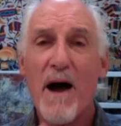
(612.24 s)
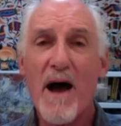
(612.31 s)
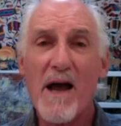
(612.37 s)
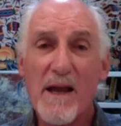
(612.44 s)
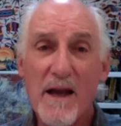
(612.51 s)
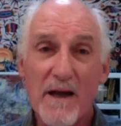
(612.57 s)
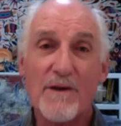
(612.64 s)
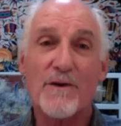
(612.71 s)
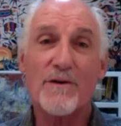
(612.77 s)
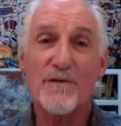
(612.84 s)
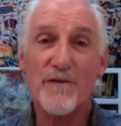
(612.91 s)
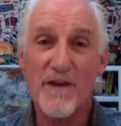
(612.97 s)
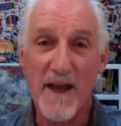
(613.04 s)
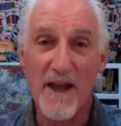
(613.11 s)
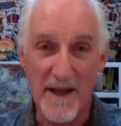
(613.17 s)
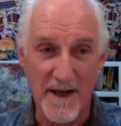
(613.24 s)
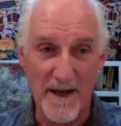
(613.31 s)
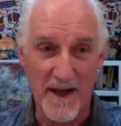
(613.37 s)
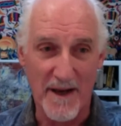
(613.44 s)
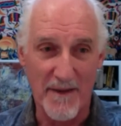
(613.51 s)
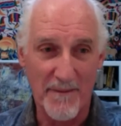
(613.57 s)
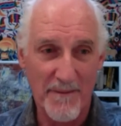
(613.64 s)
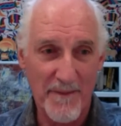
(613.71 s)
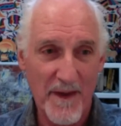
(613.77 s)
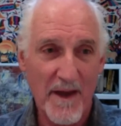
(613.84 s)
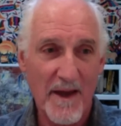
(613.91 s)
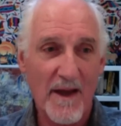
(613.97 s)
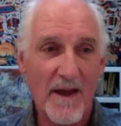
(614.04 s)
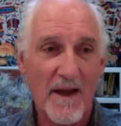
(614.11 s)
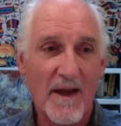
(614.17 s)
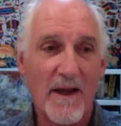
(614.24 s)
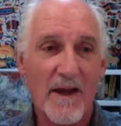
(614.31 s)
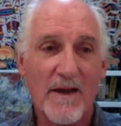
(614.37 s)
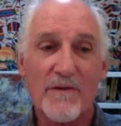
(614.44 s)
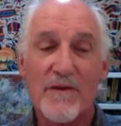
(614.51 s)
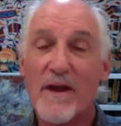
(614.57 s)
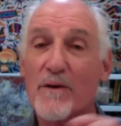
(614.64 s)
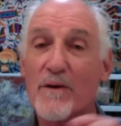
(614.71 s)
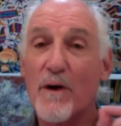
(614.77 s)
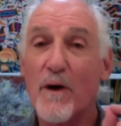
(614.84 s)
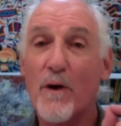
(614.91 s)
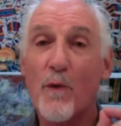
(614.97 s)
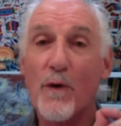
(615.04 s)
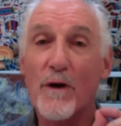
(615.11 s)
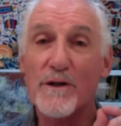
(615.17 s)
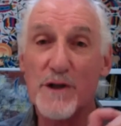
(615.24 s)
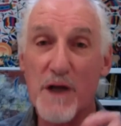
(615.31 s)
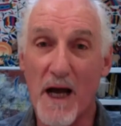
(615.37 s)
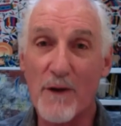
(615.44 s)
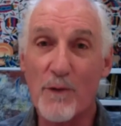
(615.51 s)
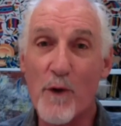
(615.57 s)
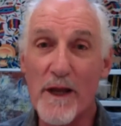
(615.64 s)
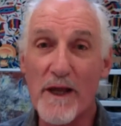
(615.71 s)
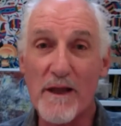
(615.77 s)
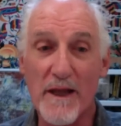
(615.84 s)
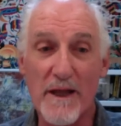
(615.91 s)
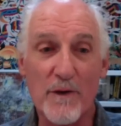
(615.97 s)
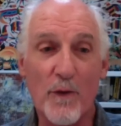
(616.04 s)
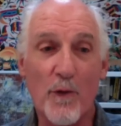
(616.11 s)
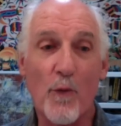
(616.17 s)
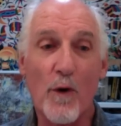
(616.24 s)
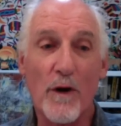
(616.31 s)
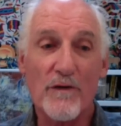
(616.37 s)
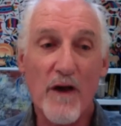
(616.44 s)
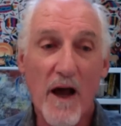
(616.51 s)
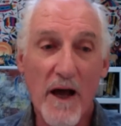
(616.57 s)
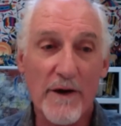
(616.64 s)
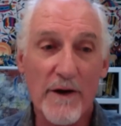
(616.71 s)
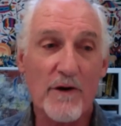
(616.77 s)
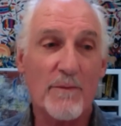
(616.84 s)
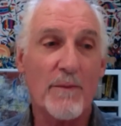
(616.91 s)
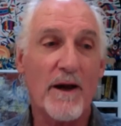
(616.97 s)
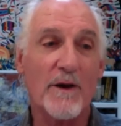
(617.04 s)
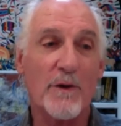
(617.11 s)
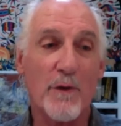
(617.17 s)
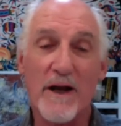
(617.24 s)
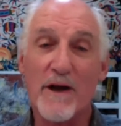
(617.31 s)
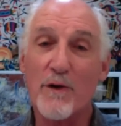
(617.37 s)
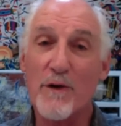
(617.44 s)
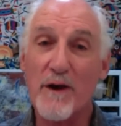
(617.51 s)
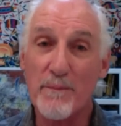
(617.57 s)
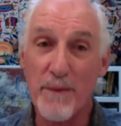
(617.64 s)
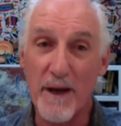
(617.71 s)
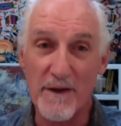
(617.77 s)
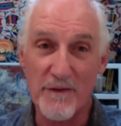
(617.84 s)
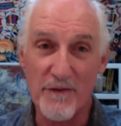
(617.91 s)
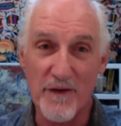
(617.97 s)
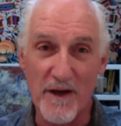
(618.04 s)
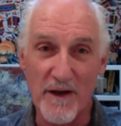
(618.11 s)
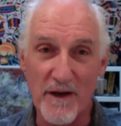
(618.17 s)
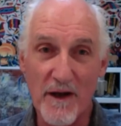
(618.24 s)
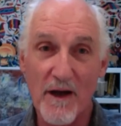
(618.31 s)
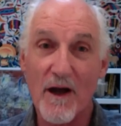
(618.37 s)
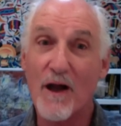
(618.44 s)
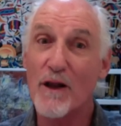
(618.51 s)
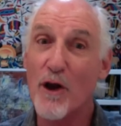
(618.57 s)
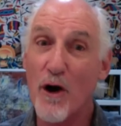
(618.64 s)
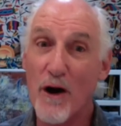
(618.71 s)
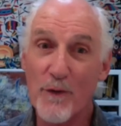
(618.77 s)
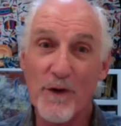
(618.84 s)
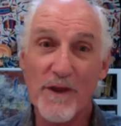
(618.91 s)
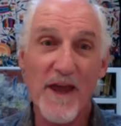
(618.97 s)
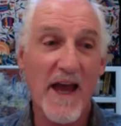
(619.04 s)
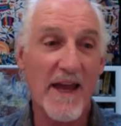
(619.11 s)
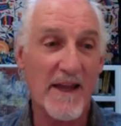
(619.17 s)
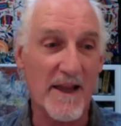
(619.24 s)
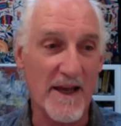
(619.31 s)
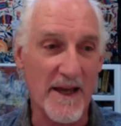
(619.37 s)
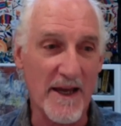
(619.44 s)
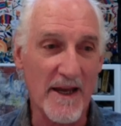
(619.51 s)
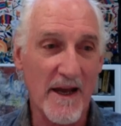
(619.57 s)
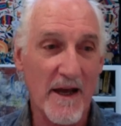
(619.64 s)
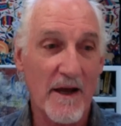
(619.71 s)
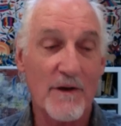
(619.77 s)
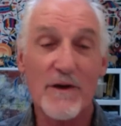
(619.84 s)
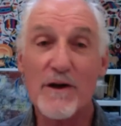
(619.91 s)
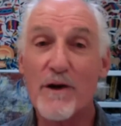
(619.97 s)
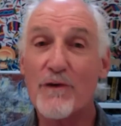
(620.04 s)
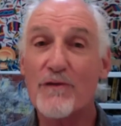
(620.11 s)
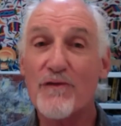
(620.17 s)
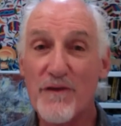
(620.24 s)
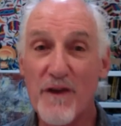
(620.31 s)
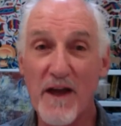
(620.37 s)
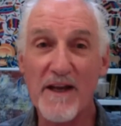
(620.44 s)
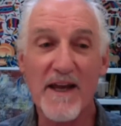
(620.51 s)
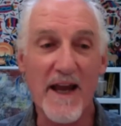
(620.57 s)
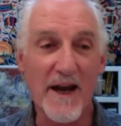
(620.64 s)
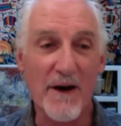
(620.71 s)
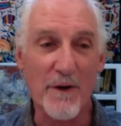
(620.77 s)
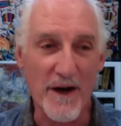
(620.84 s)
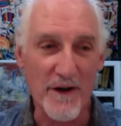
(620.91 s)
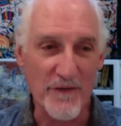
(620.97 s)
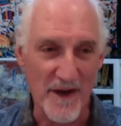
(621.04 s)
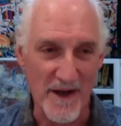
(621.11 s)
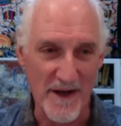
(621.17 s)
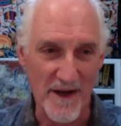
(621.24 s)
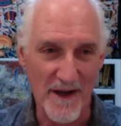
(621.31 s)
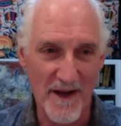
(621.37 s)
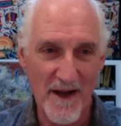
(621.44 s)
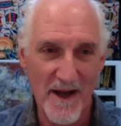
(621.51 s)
My understanding is that John Weakland was hired by Gregory Bateson, along with Haley, to go study Erickson.